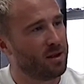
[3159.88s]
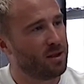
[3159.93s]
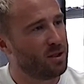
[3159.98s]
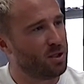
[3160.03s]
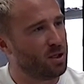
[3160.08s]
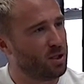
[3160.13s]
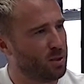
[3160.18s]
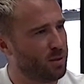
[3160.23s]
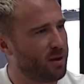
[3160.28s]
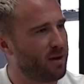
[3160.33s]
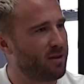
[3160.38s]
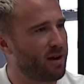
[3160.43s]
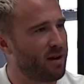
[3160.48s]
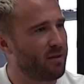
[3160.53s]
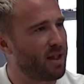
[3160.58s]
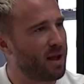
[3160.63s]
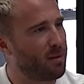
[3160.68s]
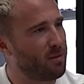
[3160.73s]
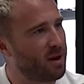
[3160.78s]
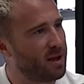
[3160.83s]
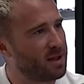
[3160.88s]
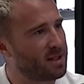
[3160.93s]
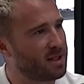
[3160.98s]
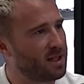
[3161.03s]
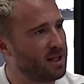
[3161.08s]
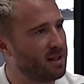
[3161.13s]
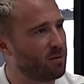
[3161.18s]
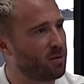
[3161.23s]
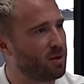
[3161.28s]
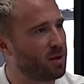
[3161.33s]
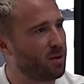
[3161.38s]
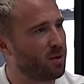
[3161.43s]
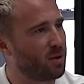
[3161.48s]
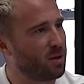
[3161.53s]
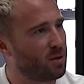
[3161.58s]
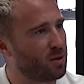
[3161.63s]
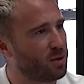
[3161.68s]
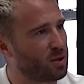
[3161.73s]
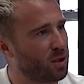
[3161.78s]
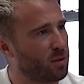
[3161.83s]
did you ever have that mindset even when you were
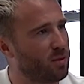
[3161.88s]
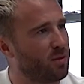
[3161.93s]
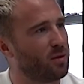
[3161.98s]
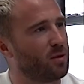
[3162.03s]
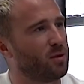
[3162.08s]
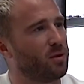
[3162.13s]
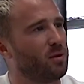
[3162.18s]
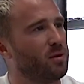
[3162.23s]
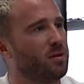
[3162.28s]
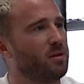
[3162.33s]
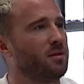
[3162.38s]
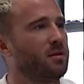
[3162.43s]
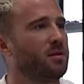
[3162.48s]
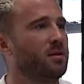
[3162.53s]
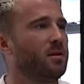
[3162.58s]
at the top of your?